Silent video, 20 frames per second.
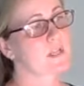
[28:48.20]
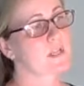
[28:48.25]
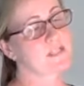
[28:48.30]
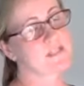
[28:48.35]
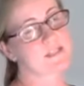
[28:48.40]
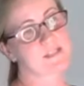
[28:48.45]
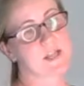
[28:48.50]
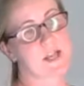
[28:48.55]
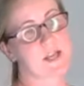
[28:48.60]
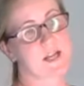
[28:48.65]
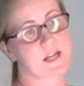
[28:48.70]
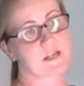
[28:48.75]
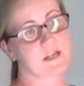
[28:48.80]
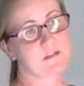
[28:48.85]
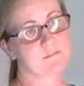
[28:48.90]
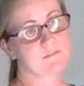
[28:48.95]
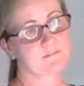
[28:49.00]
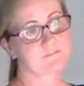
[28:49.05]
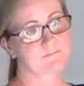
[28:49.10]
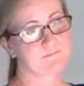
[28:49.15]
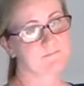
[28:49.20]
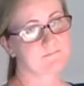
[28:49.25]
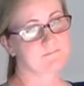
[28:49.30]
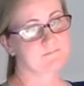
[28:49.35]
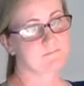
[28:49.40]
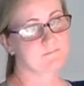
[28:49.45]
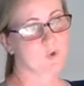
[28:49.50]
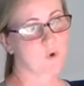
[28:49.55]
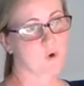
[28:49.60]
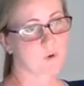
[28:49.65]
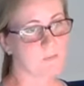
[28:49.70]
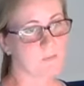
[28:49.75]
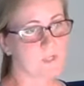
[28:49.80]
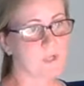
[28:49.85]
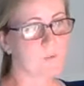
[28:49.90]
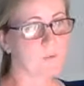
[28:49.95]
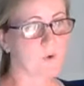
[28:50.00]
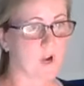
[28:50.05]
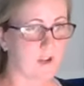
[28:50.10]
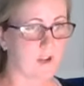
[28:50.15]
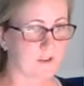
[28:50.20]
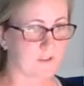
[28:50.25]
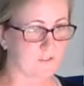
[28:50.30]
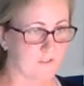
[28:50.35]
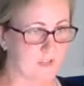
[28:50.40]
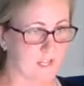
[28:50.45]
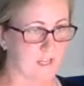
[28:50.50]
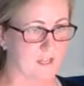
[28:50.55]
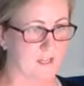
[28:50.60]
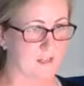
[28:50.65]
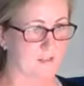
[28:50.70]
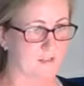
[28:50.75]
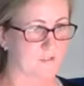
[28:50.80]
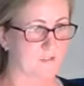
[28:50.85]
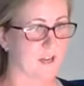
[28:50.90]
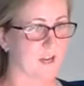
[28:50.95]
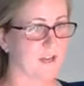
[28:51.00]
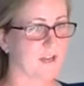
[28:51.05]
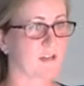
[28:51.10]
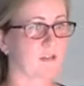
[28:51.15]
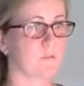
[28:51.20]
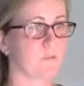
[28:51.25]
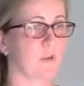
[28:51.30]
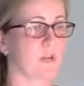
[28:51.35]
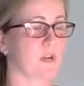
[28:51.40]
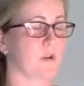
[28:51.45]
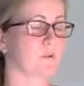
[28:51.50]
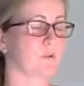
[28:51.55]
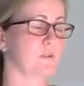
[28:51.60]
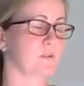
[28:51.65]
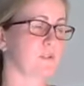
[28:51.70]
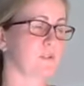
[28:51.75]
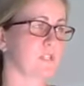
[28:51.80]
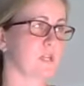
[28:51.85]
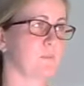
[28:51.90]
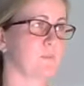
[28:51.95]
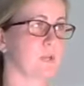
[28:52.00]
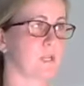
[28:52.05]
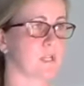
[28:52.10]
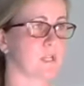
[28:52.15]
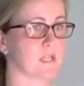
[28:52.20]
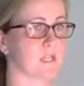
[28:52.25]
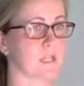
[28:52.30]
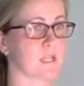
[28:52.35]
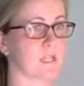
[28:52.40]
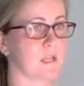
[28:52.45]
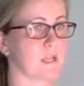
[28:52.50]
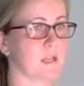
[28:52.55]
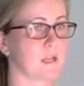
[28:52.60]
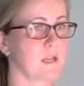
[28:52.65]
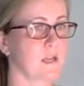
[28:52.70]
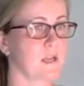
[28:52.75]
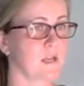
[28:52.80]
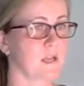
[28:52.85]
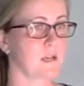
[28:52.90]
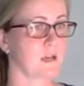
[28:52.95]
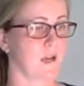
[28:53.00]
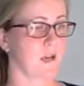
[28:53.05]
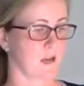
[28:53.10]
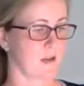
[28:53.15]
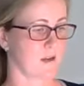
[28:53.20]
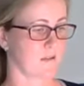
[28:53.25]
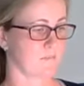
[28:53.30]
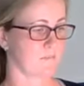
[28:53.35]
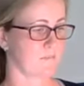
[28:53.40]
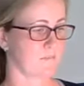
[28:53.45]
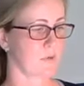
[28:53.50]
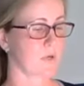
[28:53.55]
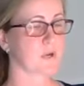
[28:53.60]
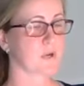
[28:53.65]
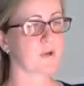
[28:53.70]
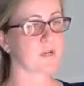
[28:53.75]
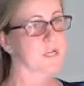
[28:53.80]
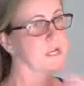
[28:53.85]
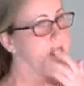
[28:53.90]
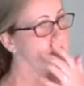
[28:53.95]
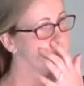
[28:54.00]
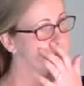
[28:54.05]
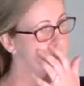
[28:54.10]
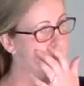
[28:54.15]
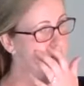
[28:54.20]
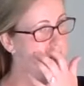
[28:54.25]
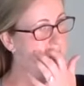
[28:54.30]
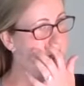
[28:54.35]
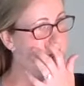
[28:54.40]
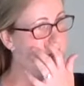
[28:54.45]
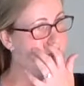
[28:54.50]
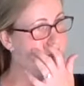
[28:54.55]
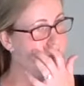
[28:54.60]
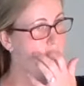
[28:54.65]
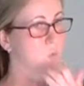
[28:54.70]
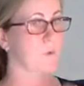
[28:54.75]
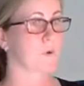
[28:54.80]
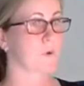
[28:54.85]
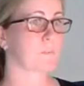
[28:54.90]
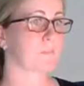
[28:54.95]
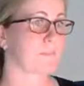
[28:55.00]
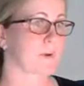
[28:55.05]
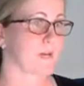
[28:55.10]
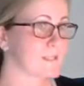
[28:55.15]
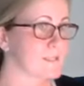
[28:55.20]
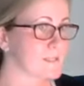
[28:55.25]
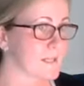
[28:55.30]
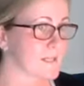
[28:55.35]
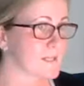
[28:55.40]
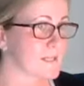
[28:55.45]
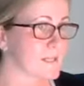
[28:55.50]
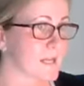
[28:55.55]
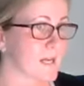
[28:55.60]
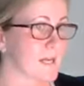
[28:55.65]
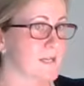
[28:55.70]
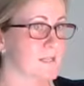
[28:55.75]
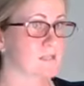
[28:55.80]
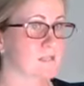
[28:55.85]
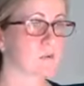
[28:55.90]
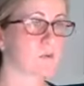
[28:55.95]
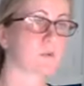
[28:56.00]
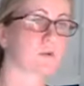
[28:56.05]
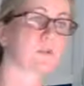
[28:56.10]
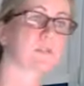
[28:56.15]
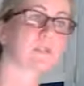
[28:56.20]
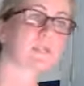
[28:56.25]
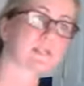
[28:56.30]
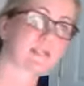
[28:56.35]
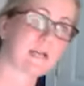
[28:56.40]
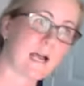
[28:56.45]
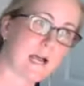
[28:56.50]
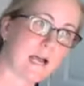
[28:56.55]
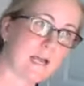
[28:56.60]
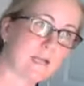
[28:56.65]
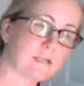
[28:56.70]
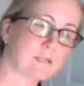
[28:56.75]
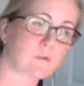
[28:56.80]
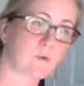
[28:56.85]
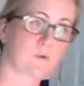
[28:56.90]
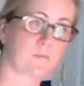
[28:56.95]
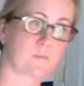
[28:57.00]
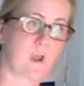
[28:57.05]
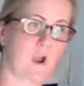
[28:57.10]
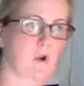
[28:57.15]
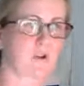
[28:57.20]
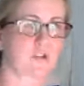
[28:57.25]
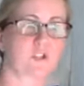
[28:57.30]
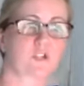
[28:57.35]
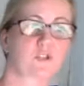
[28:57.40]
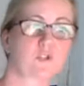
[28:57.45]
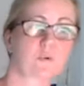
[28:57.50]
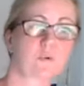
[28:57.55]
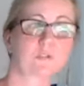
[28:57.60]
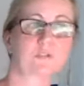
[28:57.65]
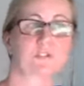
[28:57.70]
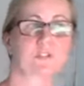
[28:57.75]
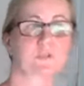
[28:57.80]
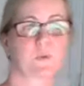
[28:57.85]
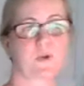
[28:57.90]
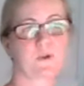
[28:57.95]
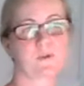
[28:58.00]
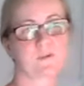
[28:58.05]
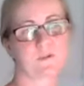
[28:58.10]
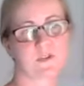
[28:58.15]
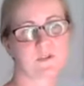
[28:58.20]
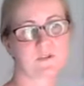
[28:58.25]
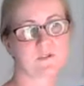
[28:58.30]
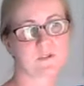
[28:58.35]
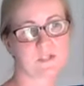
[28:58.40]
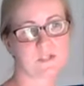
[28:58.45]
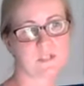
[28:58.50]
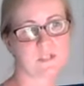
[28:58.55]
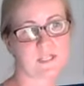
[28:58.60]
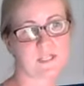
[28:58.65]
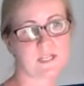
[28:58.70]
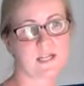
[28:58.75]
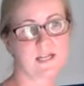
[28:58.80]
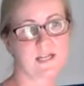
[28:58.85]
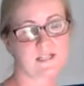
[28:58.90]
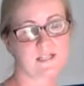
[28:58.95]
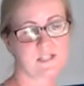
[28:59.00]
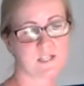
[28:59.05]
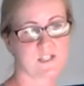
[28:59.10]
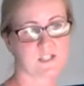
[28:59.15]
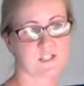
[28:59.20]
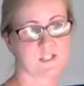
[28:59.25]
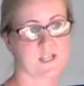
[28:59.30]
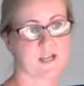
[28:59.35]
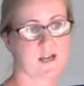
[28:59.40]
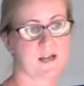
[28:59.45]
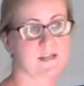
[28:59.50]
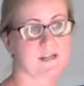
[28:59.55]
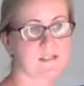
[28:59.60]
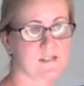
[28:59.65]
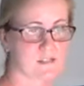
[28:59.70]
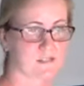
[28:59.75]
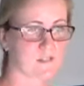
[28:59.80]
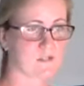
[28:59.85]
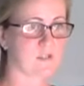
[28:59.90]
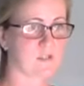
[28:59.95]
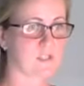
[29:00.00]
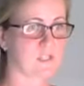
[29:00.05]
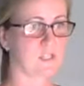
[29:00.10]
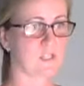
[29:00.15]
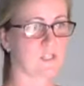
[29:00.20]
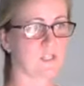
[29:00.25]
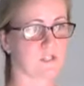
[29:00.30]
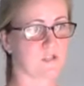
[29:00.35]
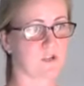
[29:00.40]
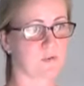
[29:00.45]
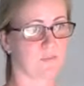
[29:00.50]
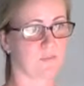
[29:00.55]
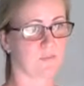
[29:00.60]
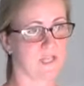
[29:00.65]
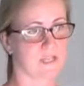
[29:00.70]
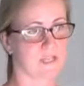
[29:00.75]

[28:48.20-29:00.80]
in skating, normally we're on our feet, right? We don't typically put our knees on the ice or butts on the ice or sides or shoulders. We don't usually touch the ice. It's usually just our